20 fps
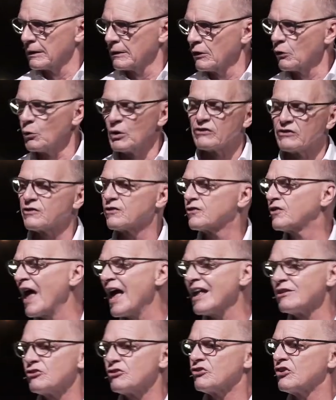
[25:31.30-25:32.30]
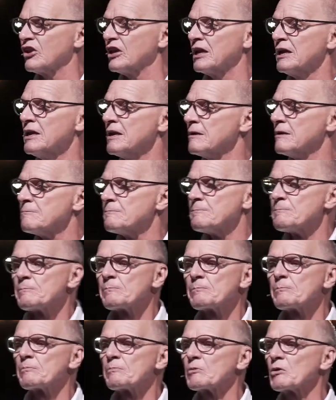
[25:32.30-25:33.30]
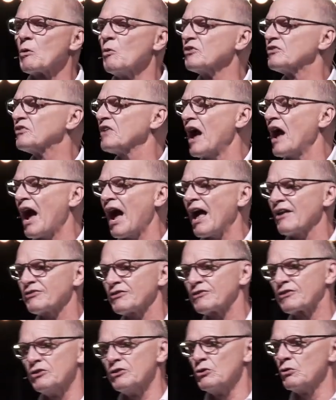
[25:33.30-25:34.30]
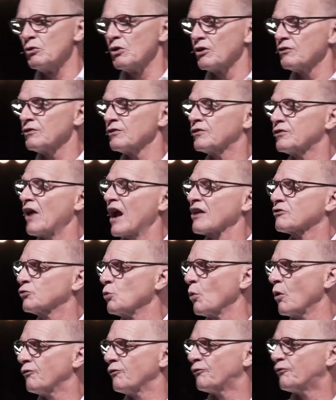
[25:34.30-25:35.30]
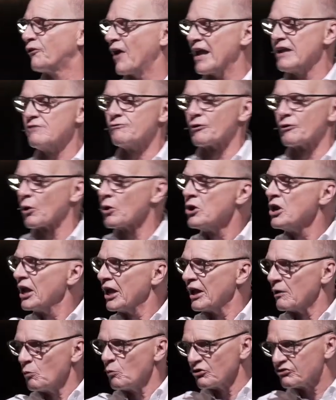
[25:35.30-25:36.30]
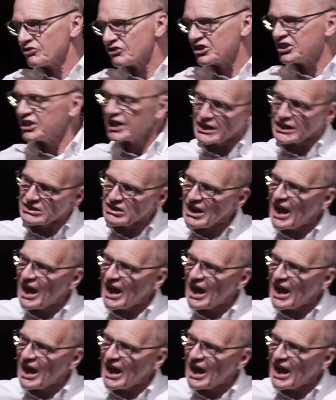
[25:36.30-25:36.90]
who had said she was asked to do a sexual favor and was kicked